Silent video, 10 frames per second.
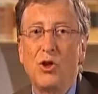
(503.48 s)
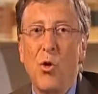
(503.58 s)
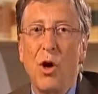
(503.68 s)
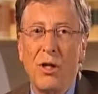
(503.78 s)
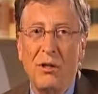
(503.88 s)
I
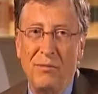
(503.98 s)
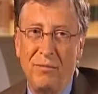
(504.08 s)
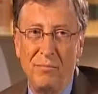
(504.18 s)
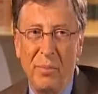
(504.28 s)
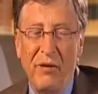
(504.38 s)

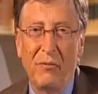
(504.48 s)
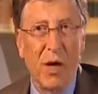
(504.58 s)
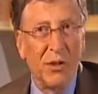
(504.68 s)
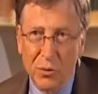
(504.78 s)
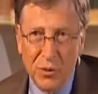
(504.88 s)
enjoyed
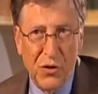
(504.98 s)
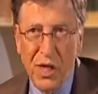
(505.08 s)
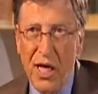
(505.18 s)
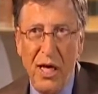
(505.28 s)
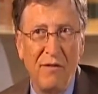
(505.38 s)
being friends
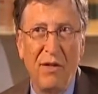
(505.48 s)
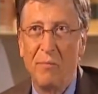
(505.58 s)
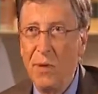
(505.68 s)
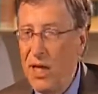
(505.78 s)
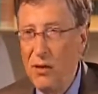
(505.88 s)
with
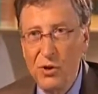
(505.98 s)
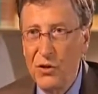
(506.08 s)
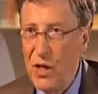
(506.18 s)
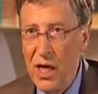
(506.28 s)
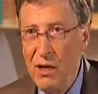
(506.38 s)
Steve,
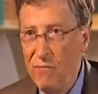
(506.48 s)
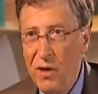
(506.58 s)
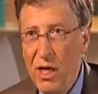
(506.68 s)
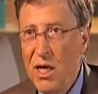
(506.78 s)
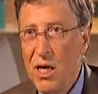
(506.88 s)
competing with
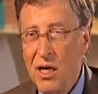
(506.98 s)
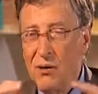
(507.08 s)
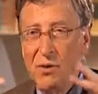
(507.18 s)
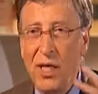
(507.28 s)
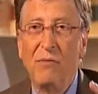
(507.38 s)
Steve.
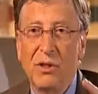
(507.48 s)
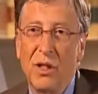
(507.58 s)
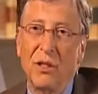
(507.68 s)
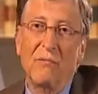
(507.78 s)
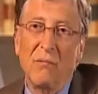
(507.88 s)
You know,
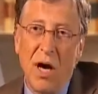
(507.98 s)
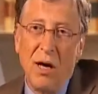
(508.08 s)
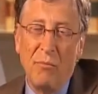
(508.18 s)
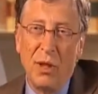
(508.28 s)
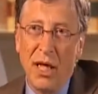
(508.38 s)
Steve was an
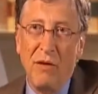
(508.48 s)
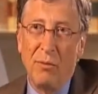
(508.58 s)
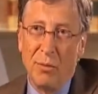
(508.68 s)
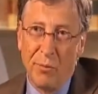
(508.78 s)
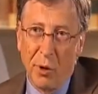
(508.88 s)

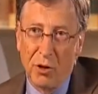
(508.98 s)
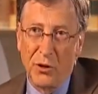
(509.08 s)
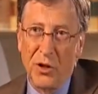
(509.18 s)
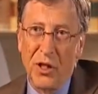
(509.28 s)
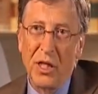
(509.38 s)
unbelievable
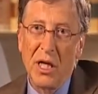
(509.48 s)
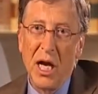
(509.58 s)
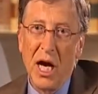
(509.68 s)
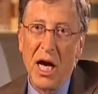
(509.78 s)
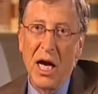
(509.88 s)

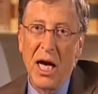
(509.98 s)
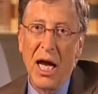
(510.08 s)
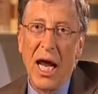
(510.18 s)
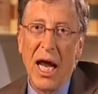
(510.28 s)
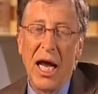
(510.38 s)
person,
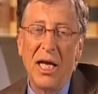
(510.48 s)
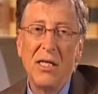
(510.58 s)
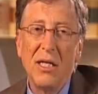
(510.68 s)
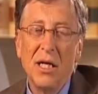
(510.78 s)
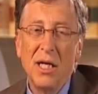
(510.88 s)

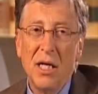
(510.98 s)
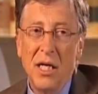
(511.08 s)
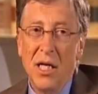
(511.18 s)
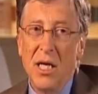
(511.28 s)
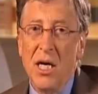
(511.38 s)
and
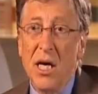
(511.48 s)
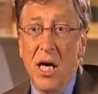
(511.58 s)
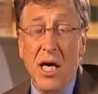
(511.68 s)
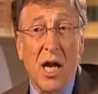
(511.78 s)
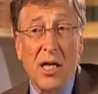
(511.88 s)

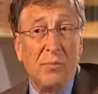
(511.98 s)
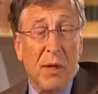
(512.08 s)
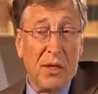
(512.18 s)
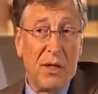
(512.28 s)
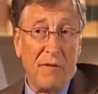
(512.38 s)
he and
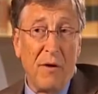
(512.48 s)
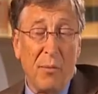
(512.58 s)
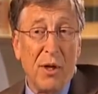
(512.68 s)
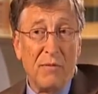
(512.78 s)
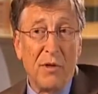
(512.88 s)
I spent a
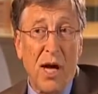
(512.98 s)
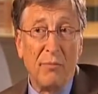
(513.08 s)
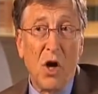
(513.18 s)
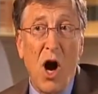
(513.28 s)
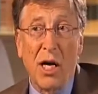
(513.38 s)
fair bit of
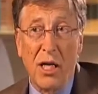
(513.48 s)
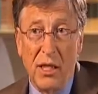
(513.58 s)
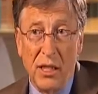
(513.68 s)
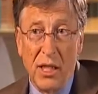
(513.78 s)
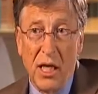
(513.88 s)
time
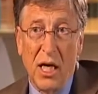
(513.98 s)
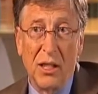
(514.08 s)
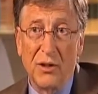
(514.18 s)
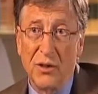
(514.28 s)
talking